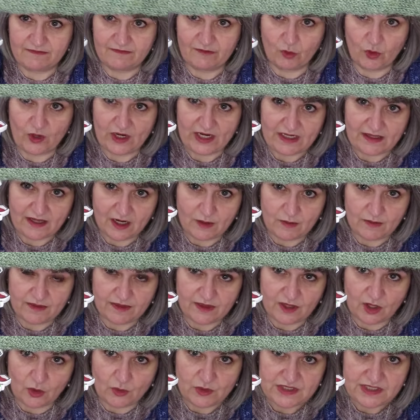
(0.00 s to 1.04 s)
void there with
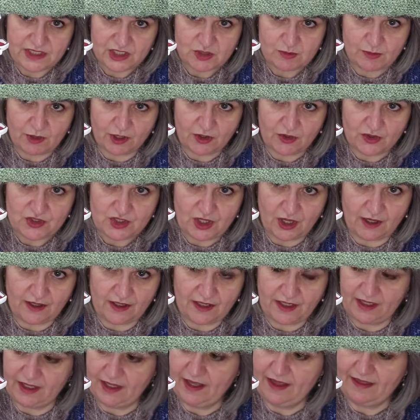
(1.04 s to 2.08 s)
no stitch markers
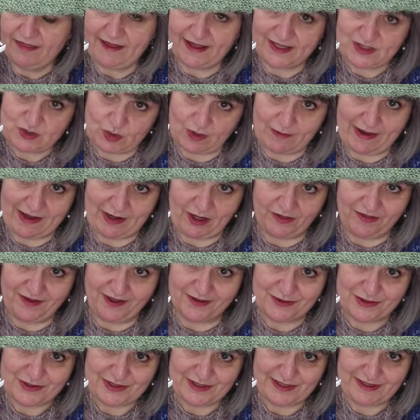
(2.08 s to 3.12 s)
on? That's where I'm at on the
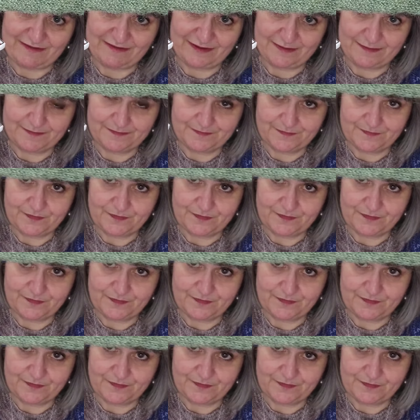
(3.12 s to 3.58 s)
other sleeve.